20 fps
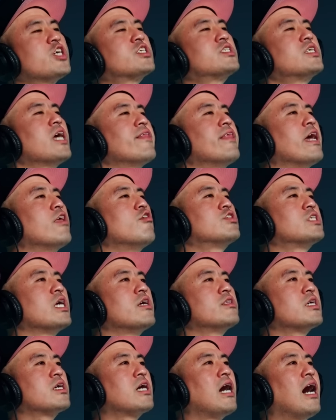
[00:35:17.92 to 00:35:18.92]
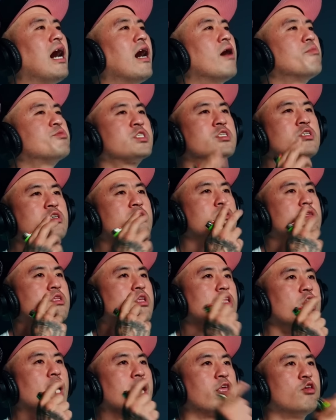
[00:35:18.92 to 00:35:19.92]
just my, said that you sell to cops to
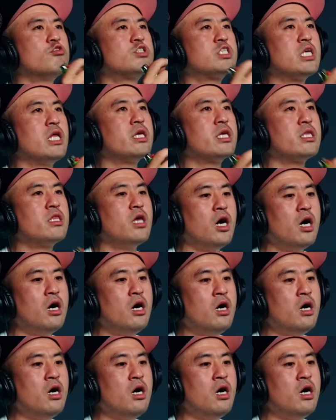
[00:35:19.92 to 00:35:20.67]
like you yeah, selling my the,